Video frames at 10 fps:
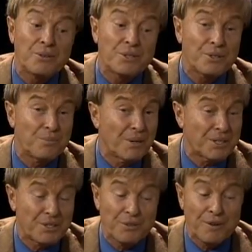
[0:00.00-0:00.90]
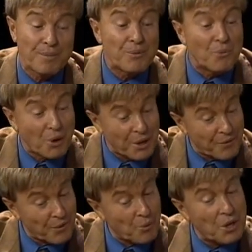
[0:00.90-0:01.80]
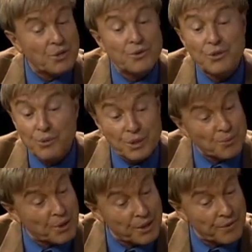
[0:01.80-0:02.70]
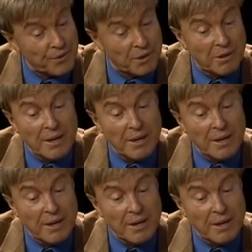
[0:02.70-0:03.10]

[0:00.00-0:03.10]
you so much. You have been wonderful. What you do is wonderful.